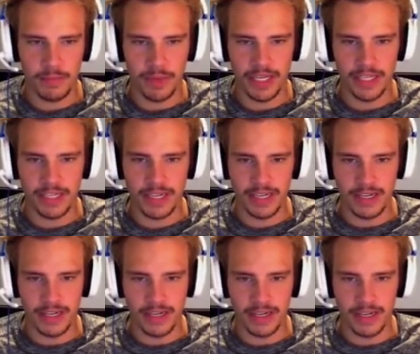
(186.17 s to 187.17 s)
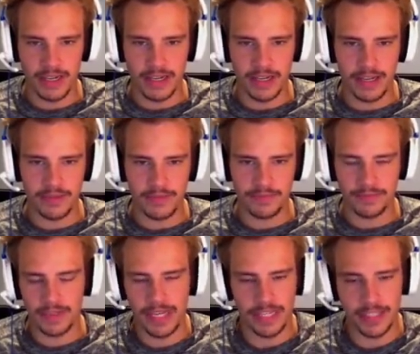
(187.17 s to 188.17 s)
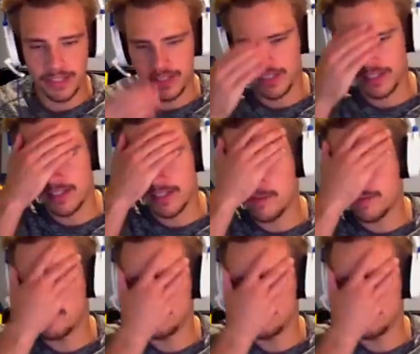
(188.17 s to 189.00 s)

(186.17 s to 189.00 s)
but that's just